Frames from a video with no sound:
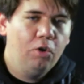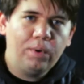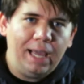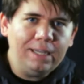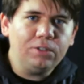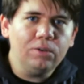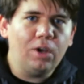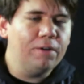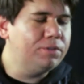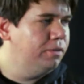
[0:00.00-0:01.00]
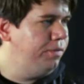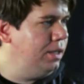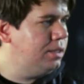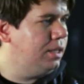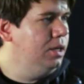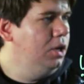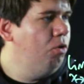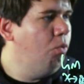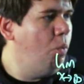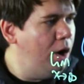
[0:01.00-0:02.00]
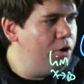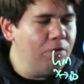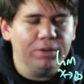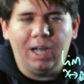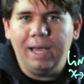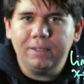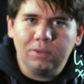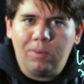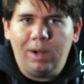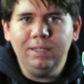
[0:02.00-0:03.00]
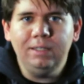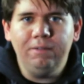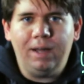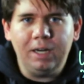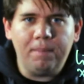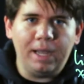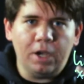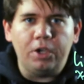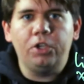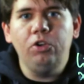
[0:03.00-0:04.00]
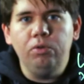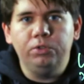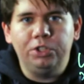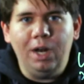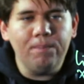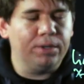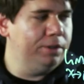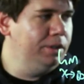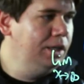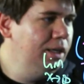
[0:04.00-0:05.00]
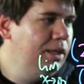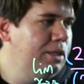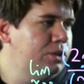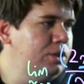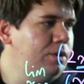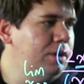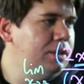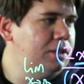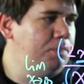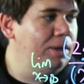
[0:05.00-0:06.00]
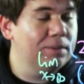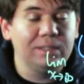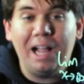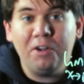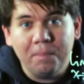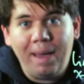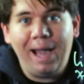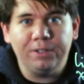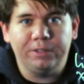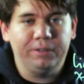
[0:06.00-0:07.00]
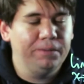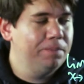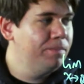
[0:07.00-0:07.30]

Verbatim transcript: When x goes off to infinity, 1 over x, 1 divided by a huge number, is just going to disappear. It's not going to matter.